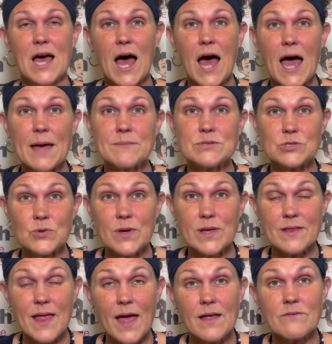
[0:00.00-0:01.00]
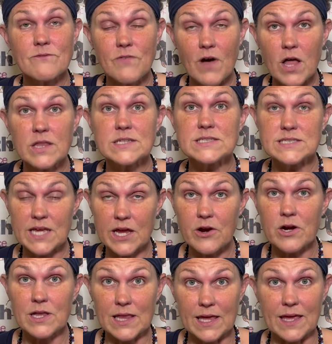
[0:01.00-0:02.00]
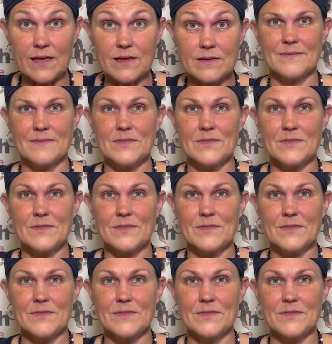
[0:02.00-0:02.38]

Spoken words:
I'm doing that voluntarily.